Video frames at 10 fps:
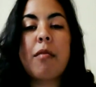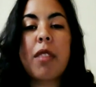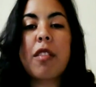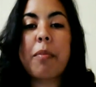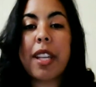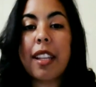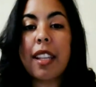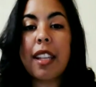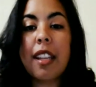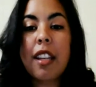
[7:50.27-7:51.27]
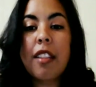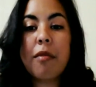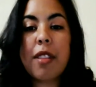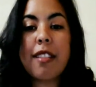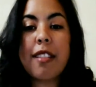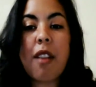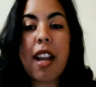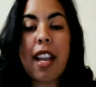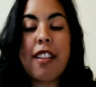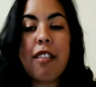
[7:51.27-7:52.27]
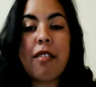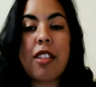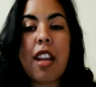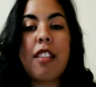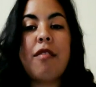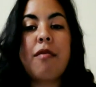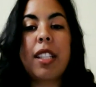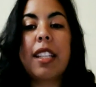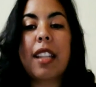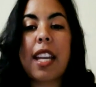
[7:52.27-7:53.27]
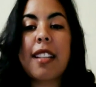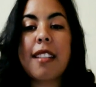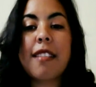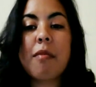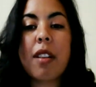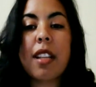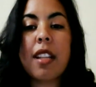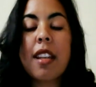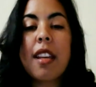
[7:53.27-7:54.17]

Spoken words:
And when you're picking, the reason why I know, Jen, you really liked this one